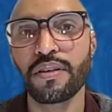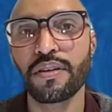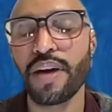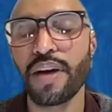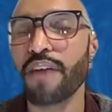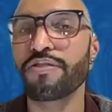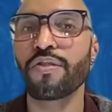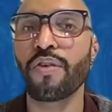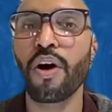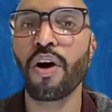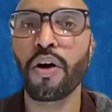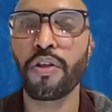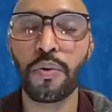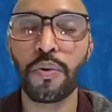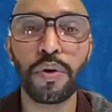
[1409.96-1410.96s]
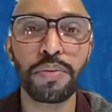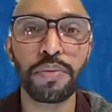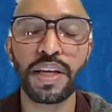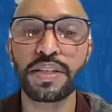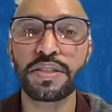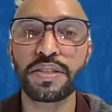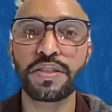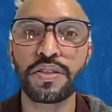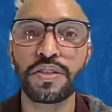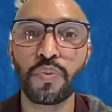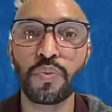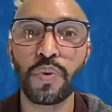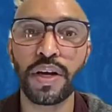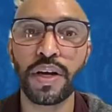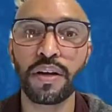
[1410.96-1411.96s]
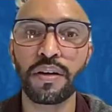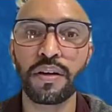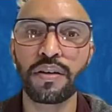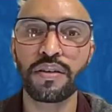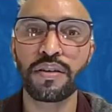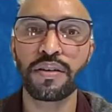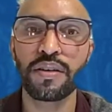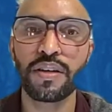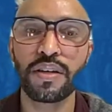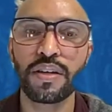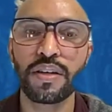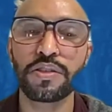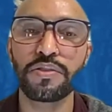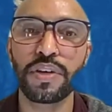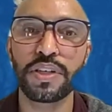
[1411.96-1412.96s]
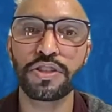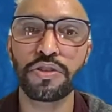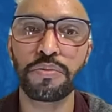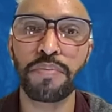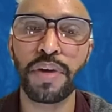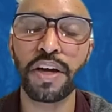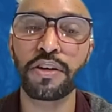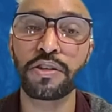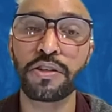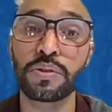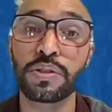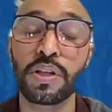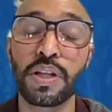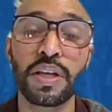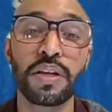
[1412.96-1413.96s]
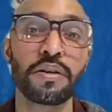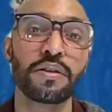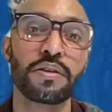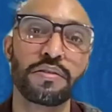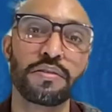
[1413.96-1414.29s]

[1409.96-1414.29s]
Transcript: After all, there were places where interracial marriage was legal.